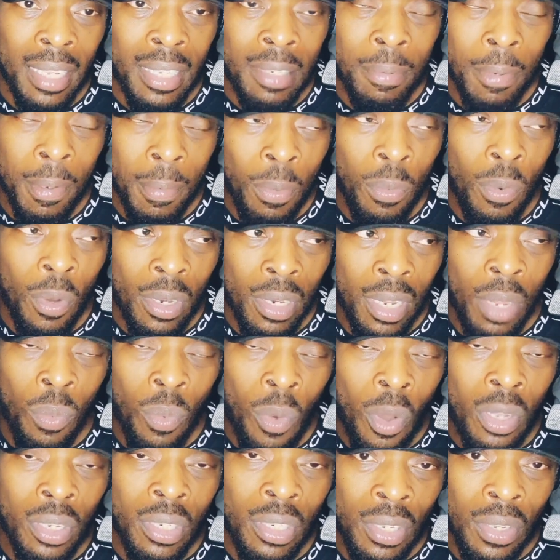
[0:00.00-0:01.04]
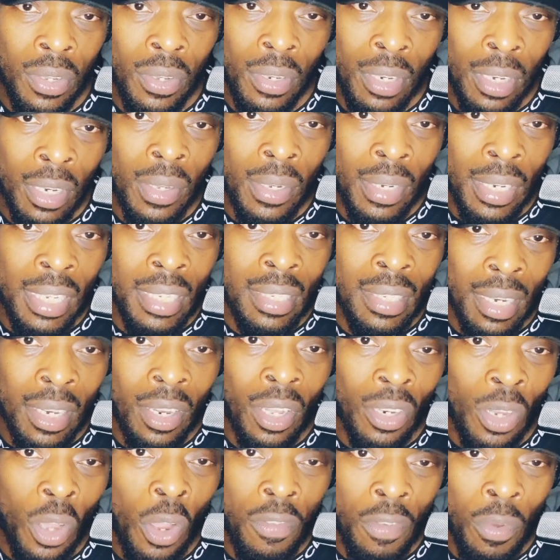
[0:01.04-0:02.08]
That's probably what they want to. At least they're
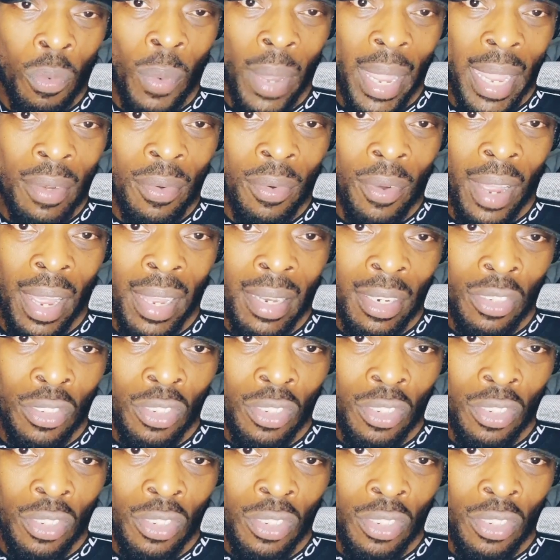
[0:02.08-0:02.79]
not overweight, right?